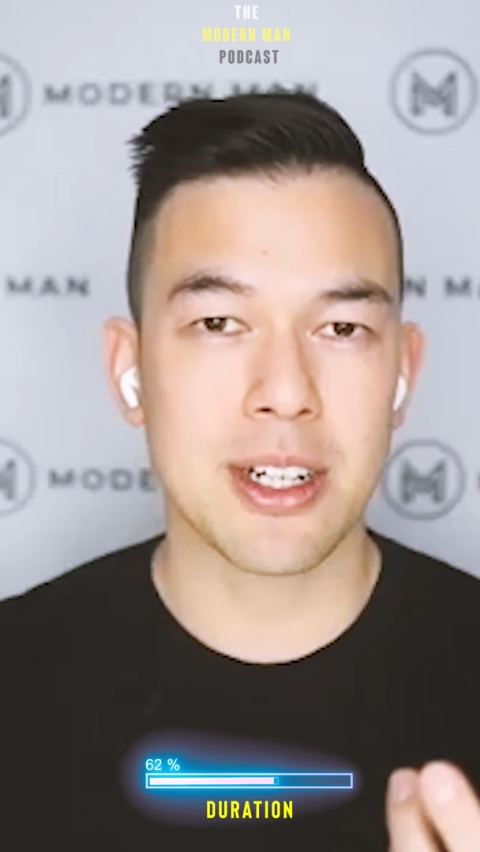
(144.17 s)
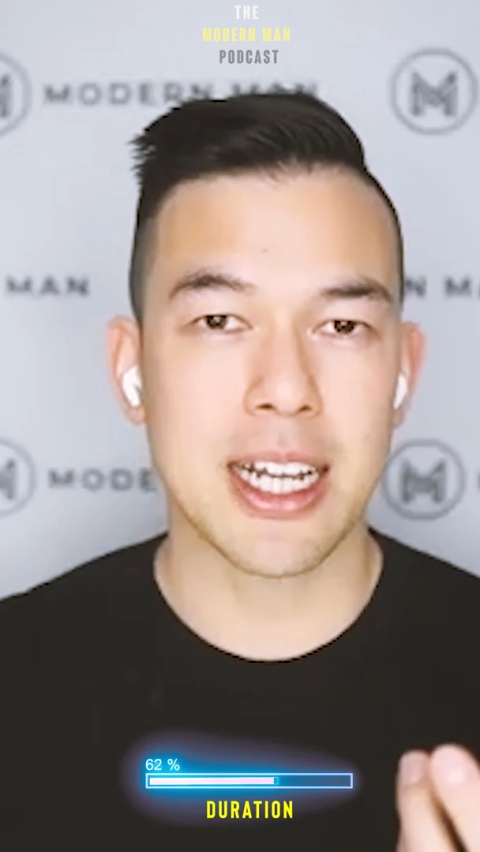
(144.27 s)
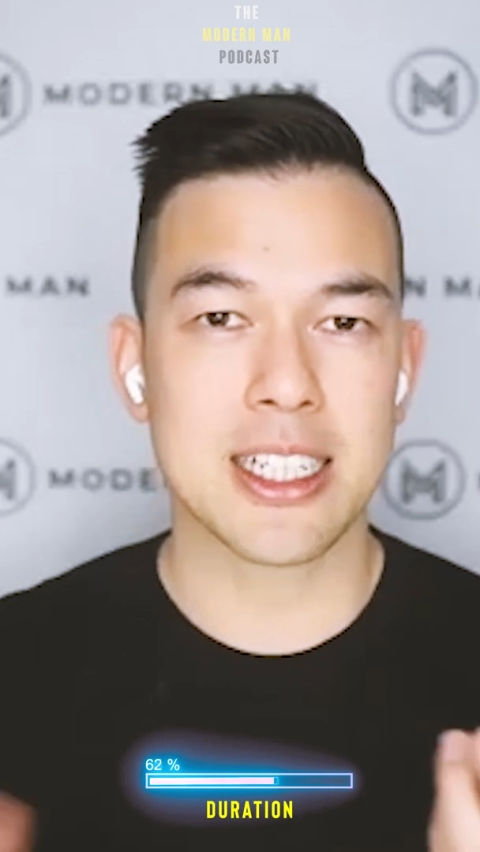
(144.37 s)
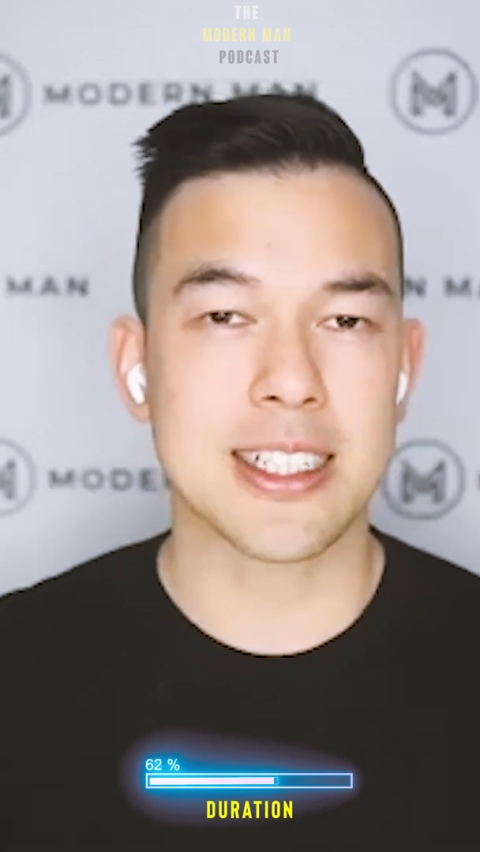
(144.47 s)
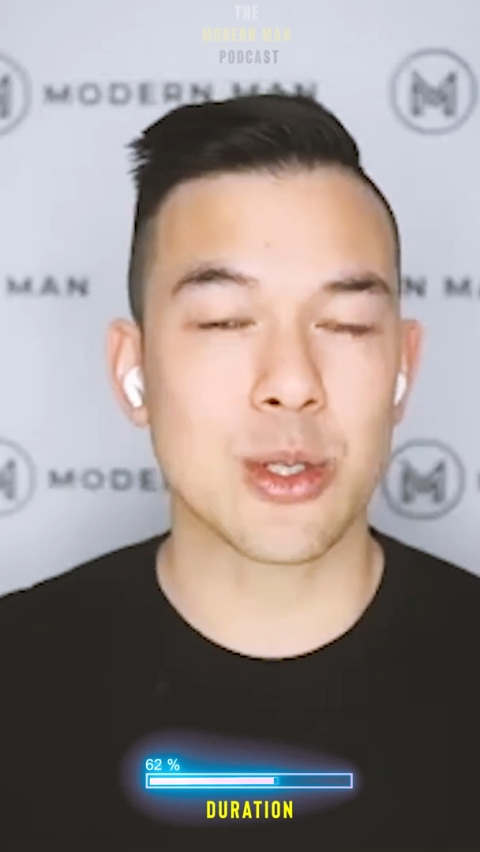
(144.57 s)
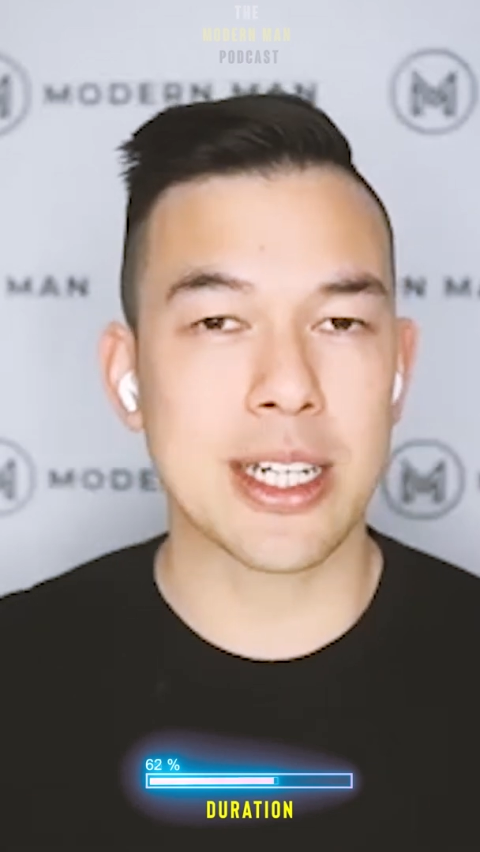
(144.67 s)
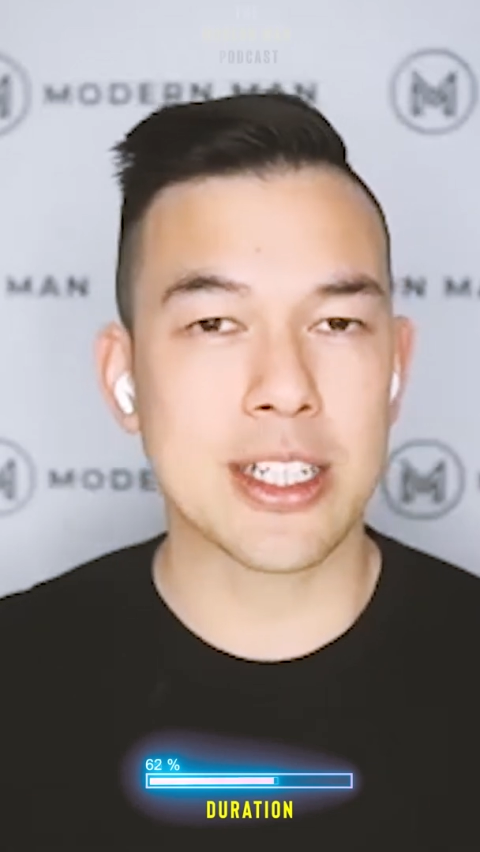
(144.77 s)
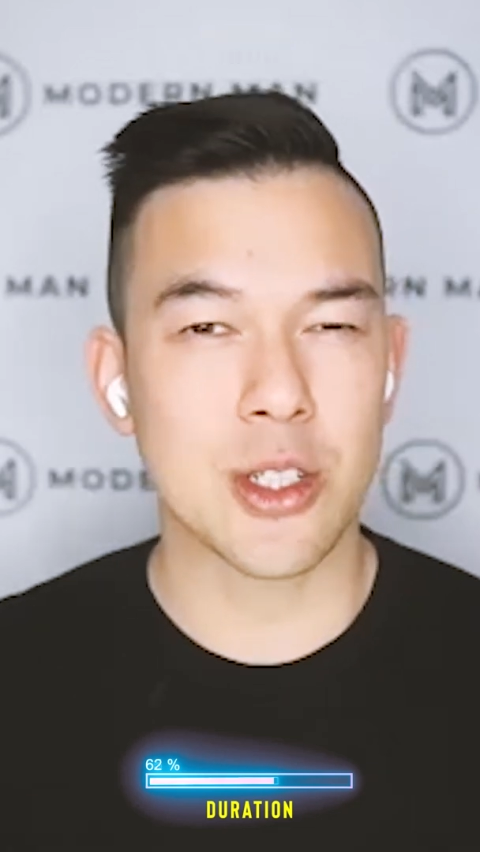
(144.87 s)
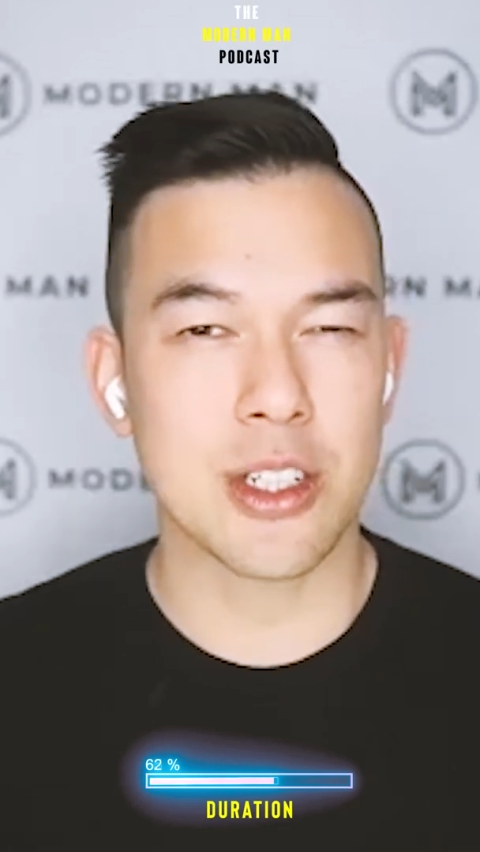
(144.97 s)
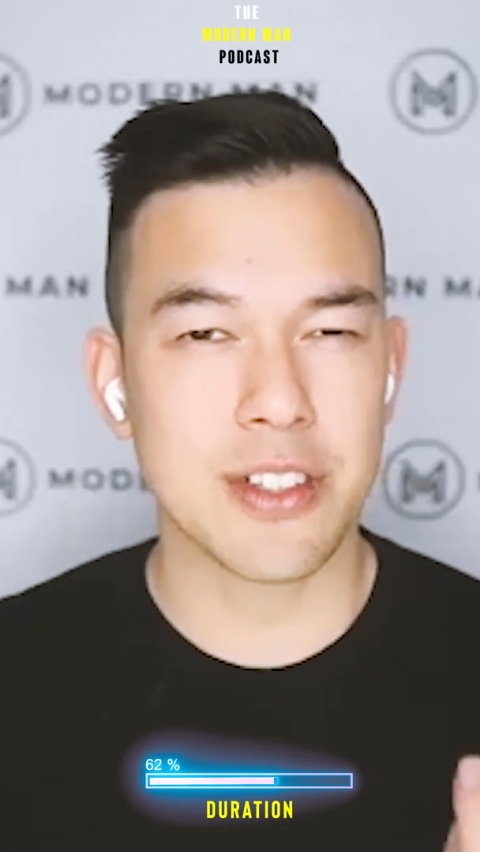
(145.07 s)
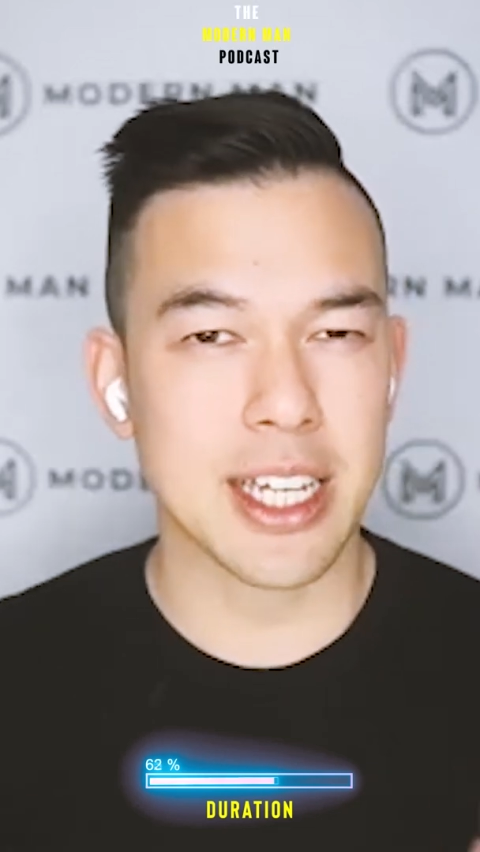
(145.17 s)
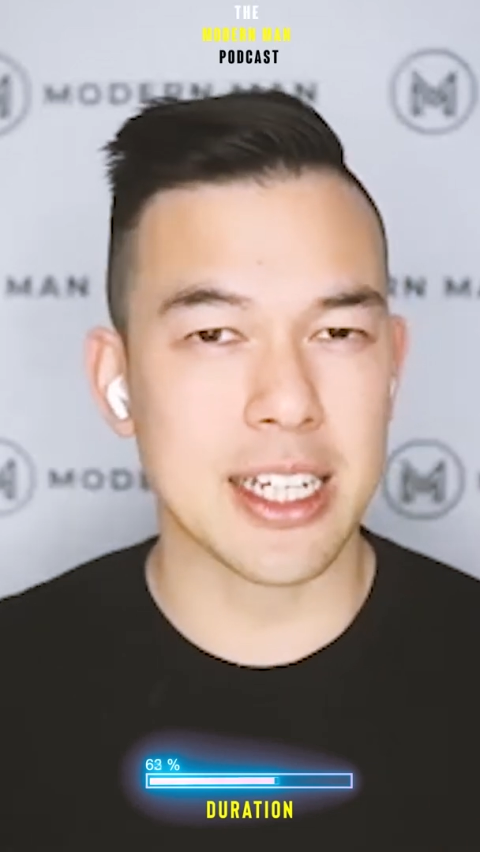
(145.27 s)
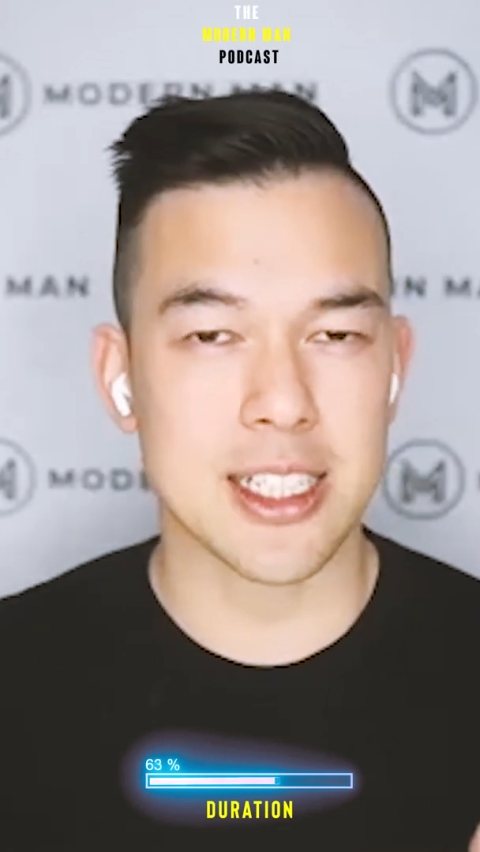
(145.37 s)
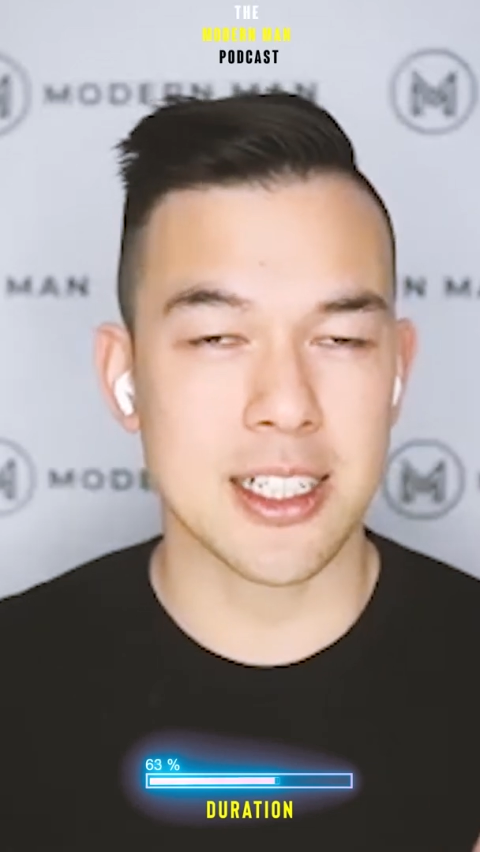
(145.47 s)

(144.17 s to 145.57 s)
actually creating unification.